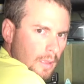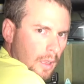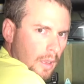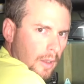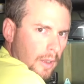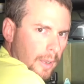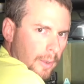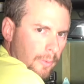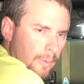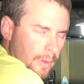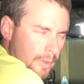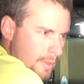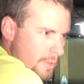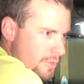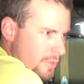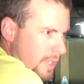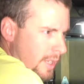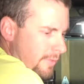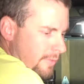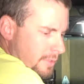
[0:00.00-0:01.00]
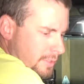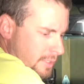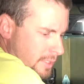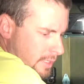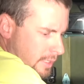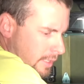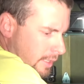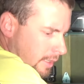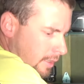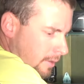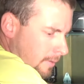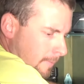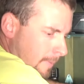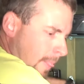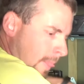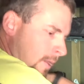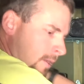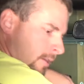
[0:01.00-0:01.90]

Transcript: All right, we're in the driver's seat here.